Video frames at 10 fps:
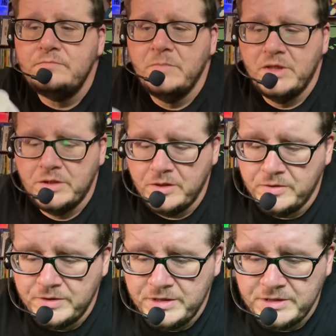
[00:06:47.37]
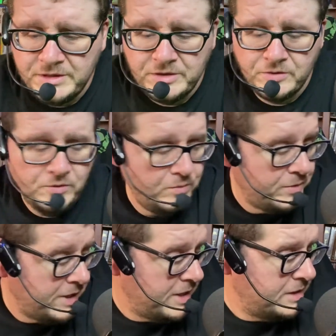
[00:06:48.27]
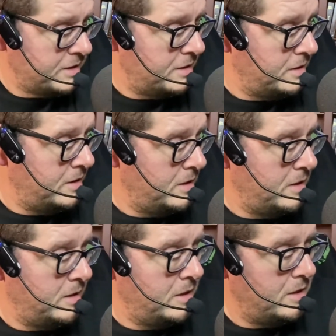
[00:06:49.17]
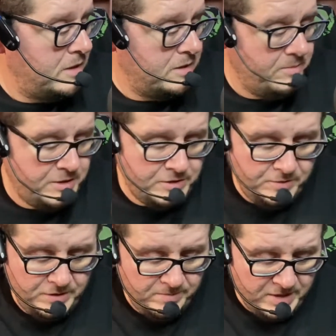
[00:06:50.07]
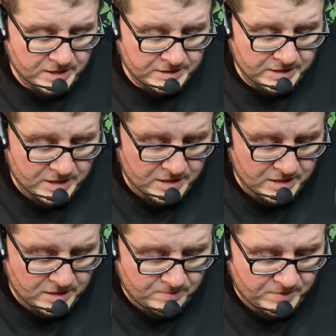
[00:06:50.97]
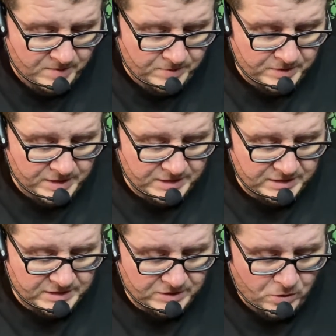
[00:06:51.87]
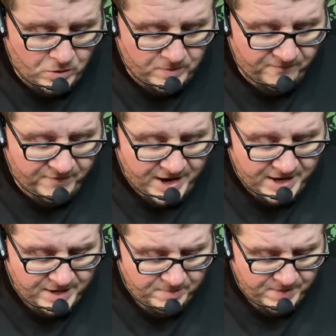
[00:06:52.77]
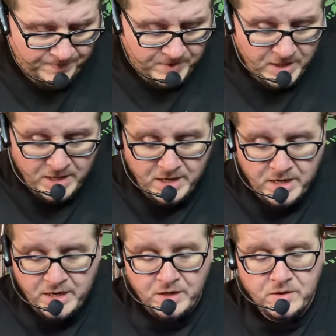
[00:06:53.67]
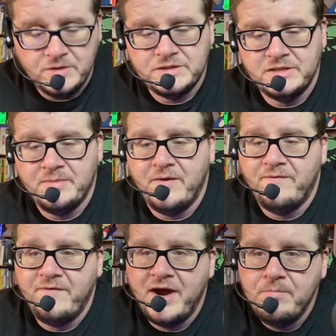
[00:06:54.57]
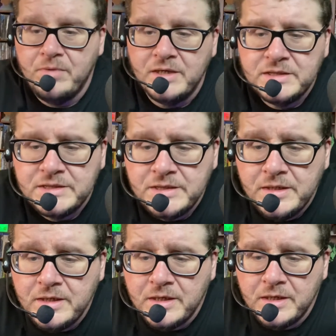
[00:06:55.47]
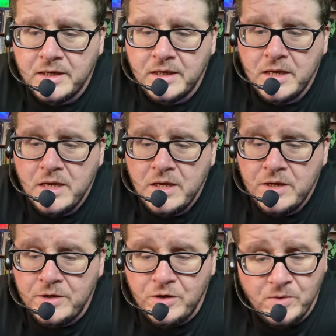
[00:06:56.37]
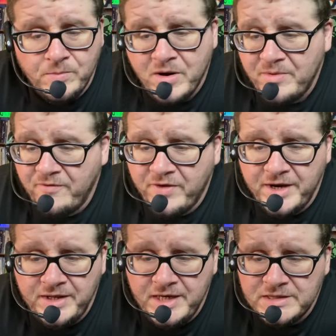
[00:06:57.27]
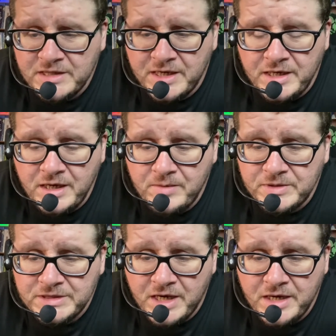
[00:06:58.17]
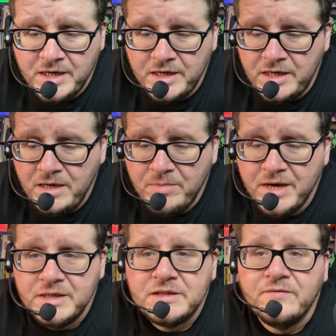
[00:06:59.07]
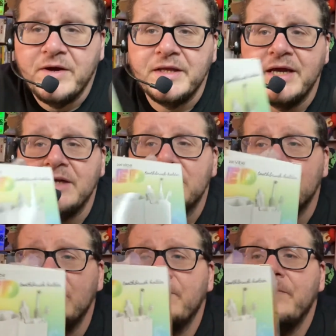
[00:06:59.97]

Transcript: So this is a cool product. Let me show you the box again. And the people, this is called Vibe. It costs us about $5. You can probably find these on Amazon and eBay and stuff like that too.